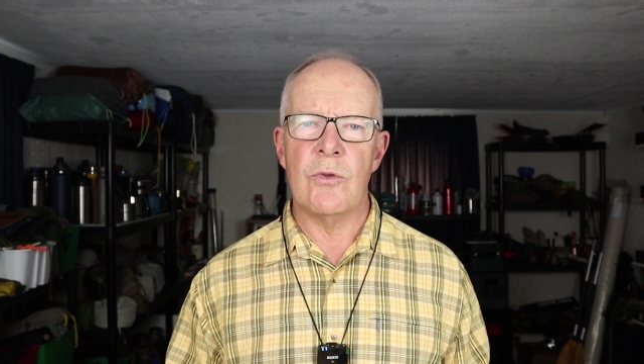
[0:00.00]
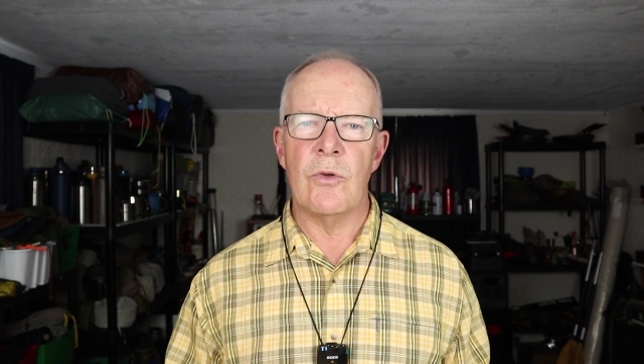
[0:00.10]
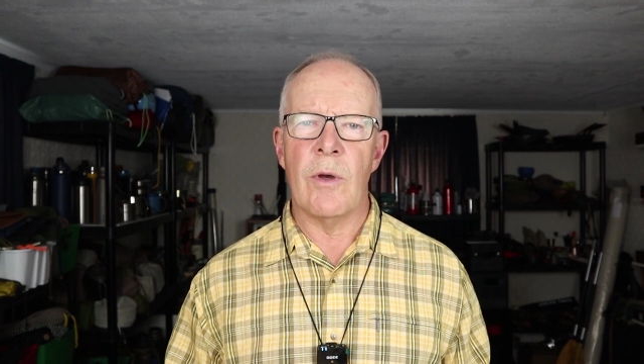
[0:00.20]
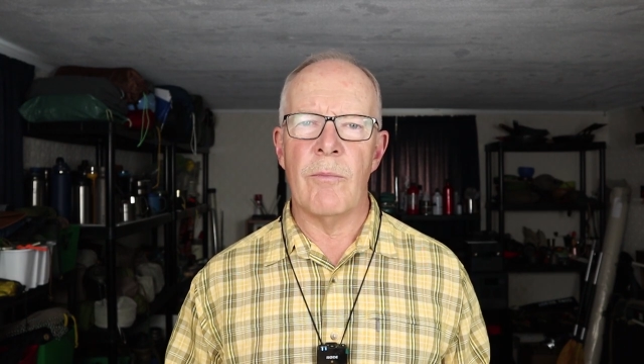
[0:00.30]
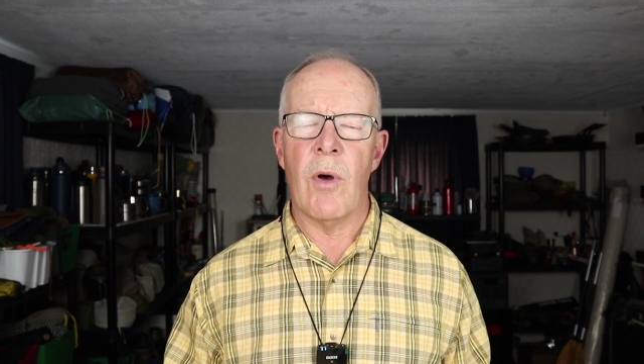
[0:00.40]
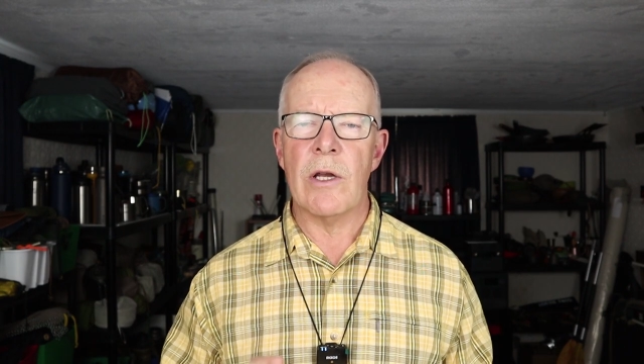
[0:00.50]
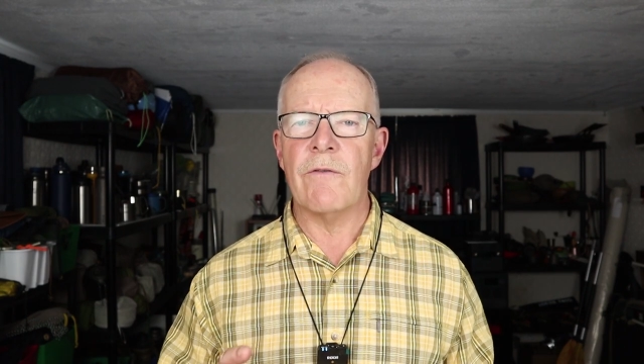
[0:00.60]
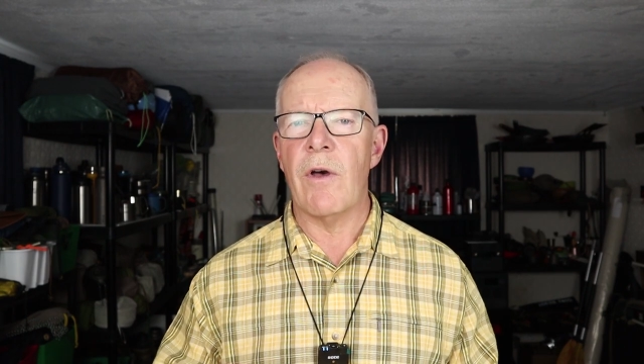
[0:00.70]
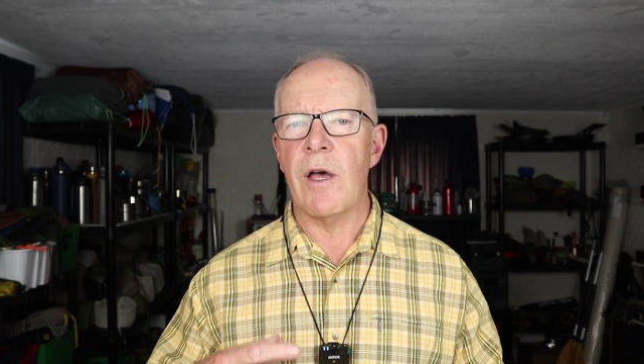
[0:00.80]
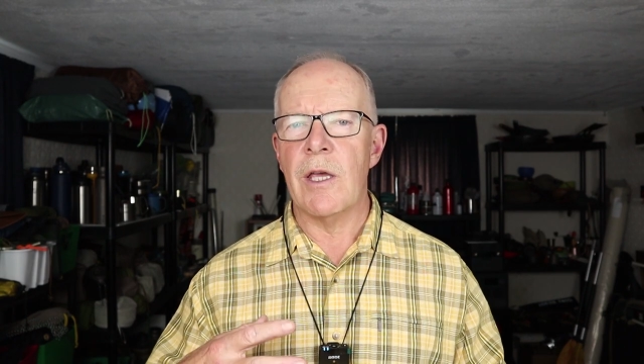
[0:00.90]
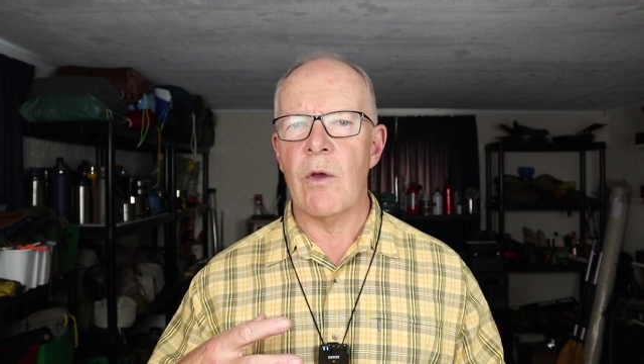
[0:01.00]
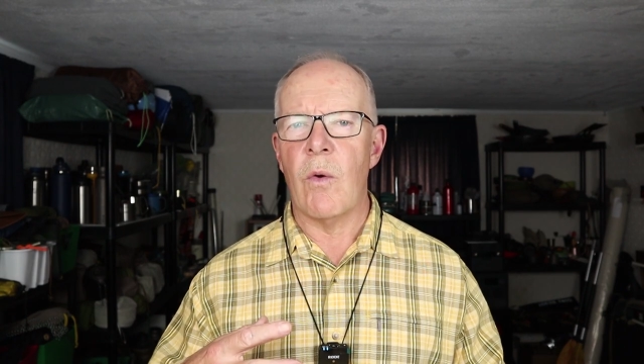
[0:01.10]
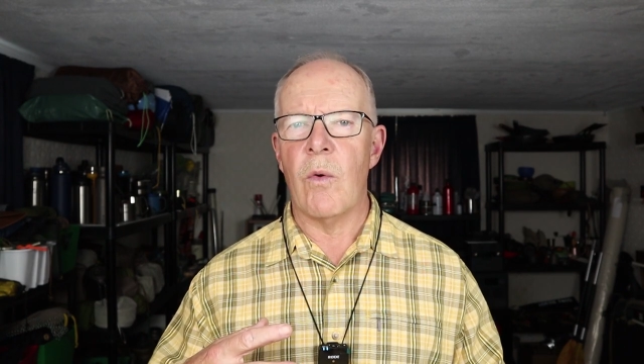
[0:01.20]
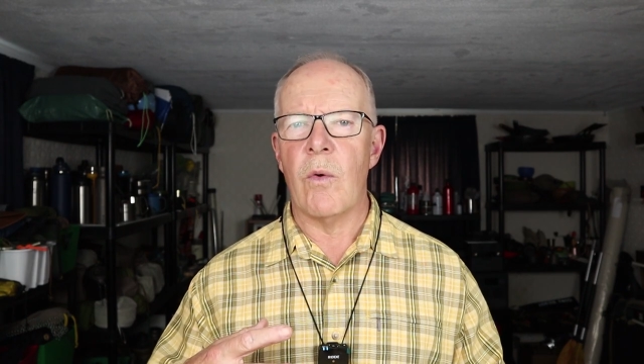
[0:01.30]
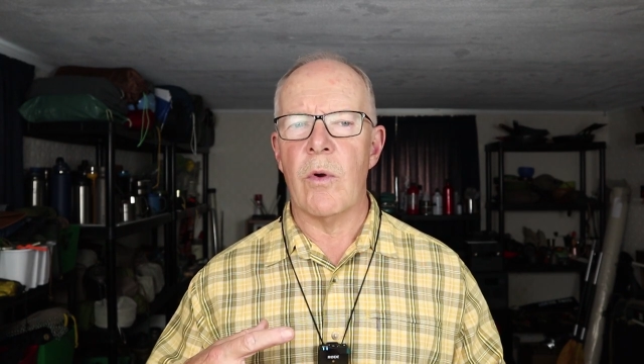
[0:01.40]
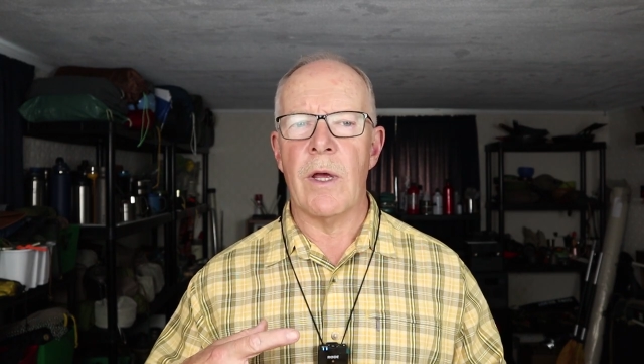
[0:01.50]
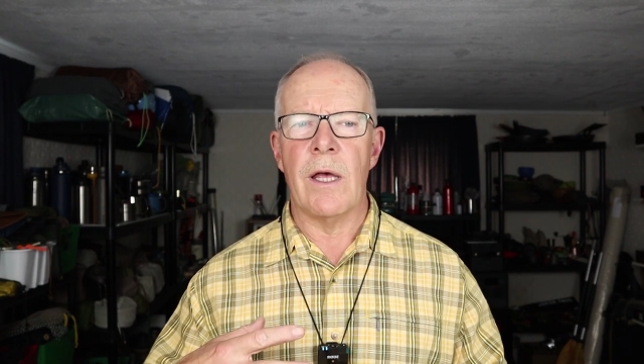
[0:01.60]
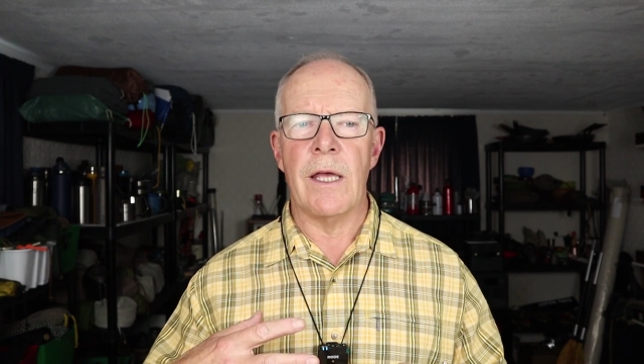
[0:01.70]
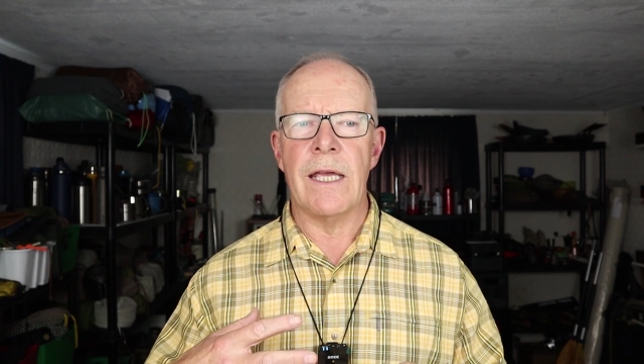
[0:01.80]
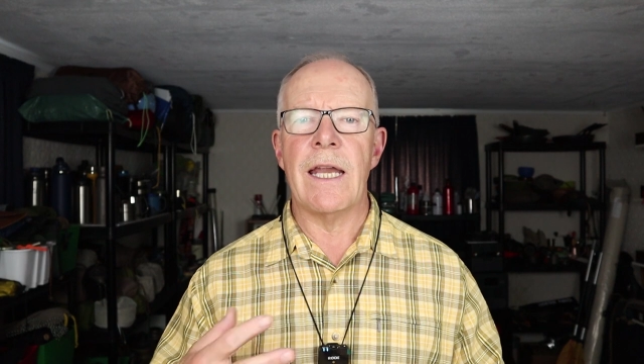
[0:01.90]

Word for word: to modify or uh,